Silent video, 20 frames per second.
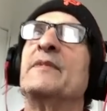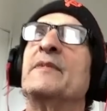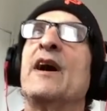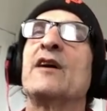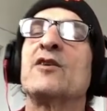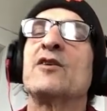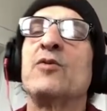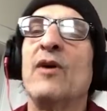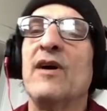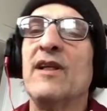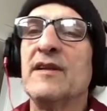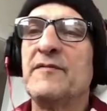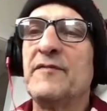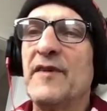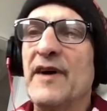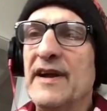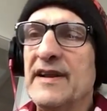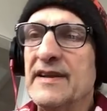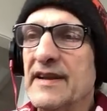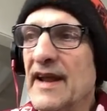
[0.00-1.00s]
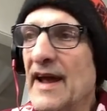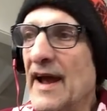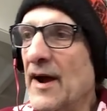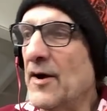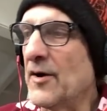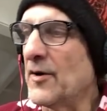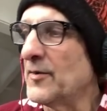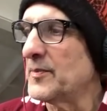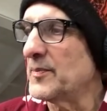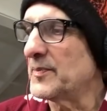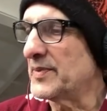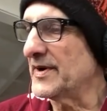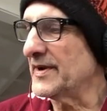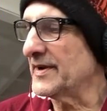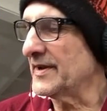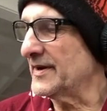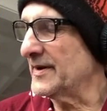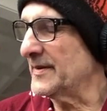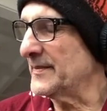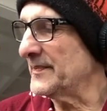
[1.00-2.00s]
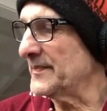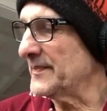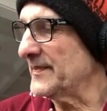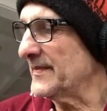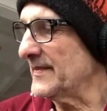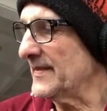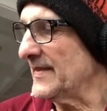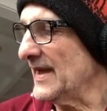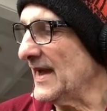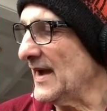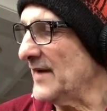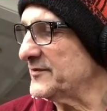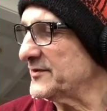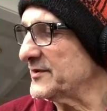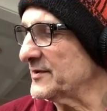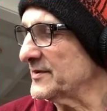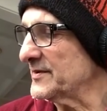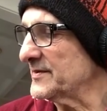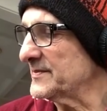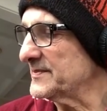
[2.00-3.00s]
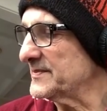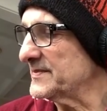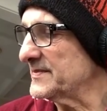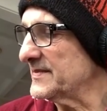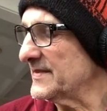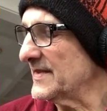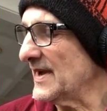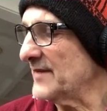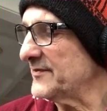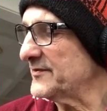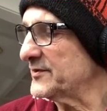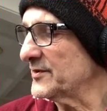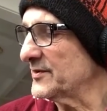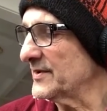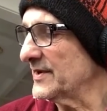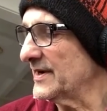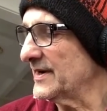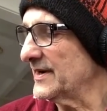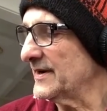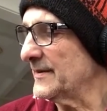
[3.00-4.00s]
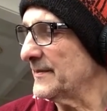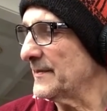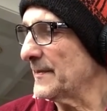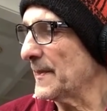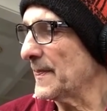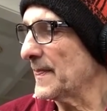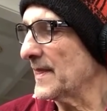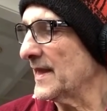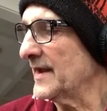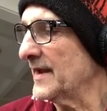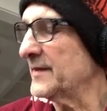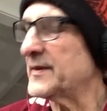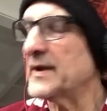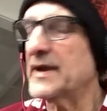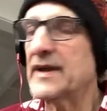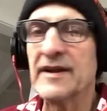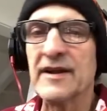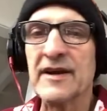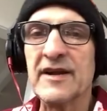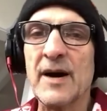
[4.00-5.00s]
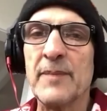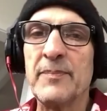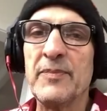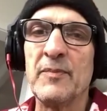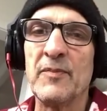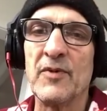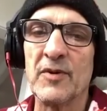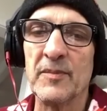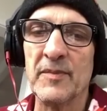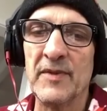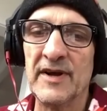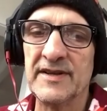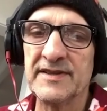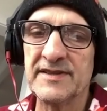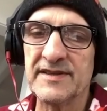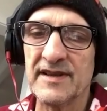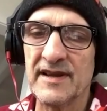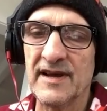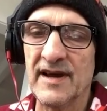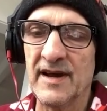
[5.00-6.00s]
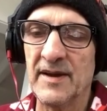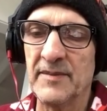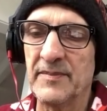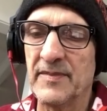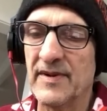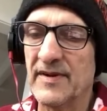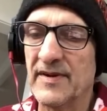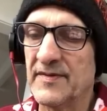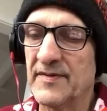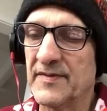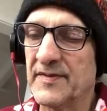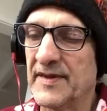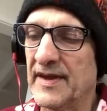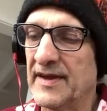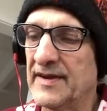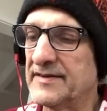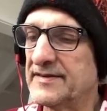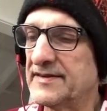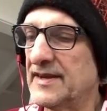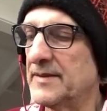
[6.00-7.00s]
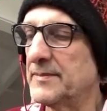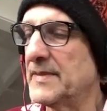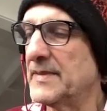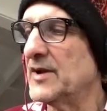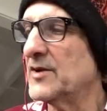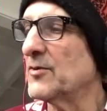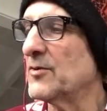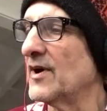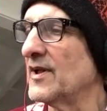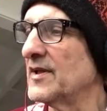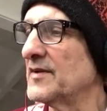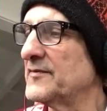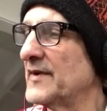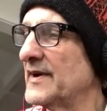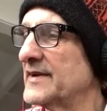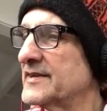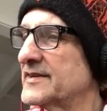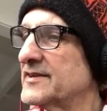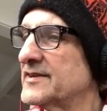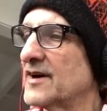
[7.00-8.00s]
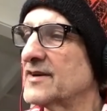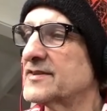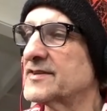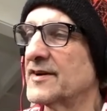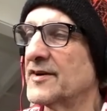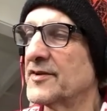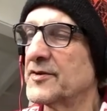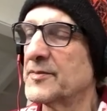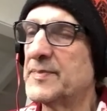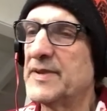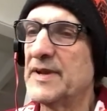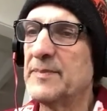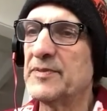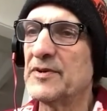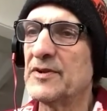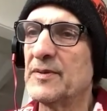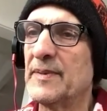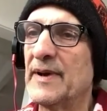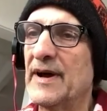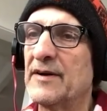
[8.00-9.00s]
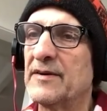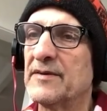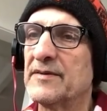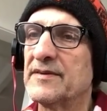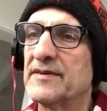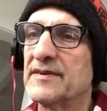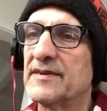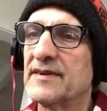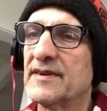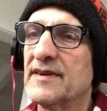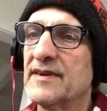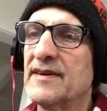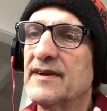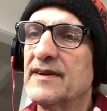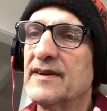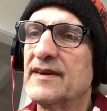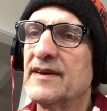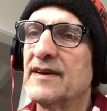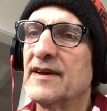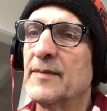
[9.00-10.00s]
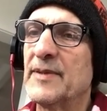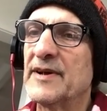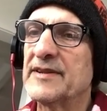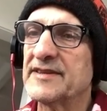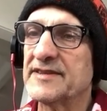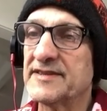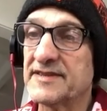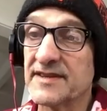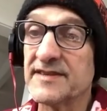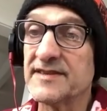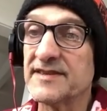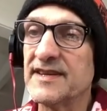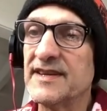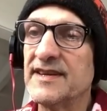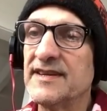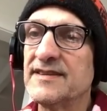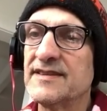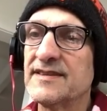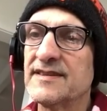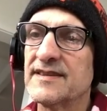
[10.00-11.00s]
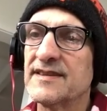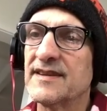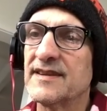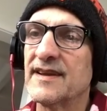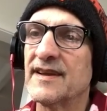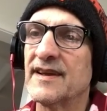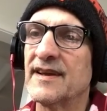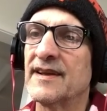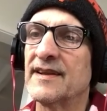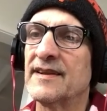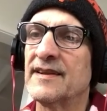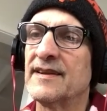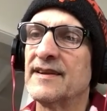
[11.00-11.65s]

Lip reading: not qualified now, but after I'm thinking a couple more months, they deem me qualified to talk to other people about this disease, and